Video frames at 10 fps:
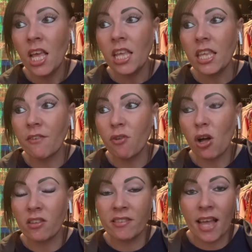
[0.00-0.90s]
You've
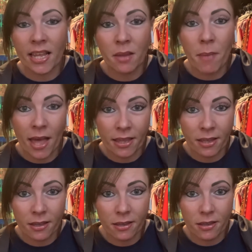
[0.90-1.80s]
got Zanna May
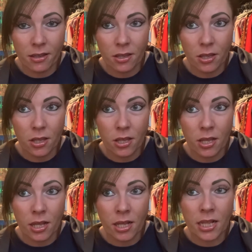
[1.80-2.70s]

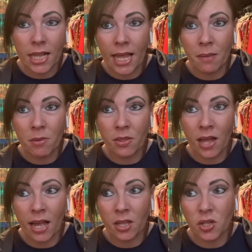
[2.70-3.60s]
claiming
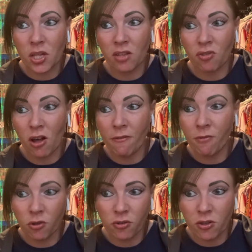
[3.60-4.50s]
that she's got
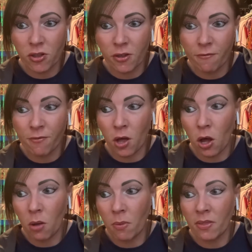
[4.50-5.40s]
footage
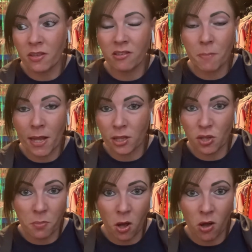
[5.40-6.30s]
from the Spanish
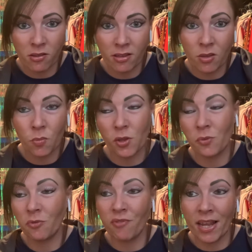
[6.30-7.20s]
party, which
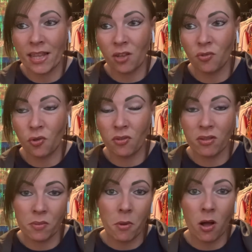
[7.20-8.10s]
was right next door
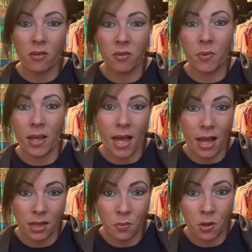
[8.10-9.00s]
to the party where
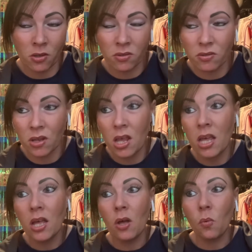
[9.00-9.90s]
Kylie was.
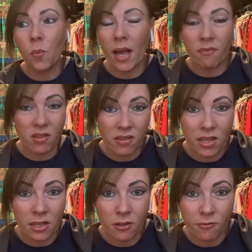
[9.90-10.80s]
We haven't
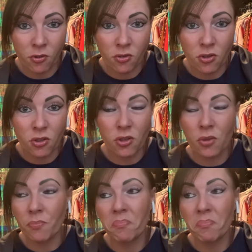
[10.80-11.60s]
seen this footage.